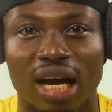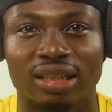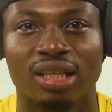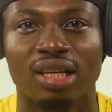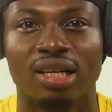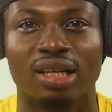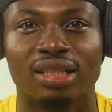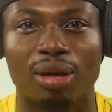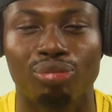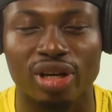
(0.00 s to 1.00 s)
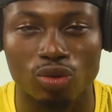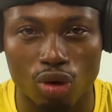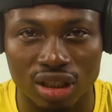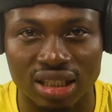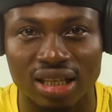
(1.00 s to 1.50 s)
that the
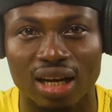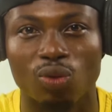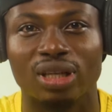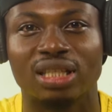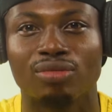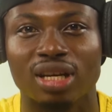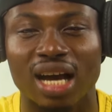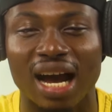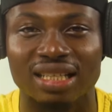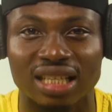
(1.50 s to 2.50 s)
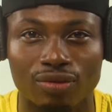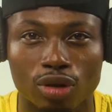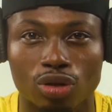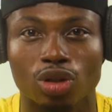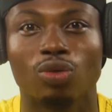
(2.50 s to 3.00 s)
brainwashing that the Western media has
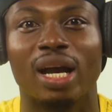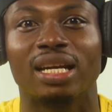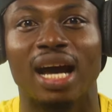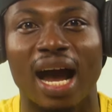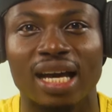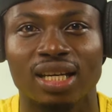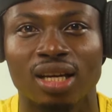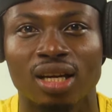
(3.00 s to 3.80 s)
given to you and I,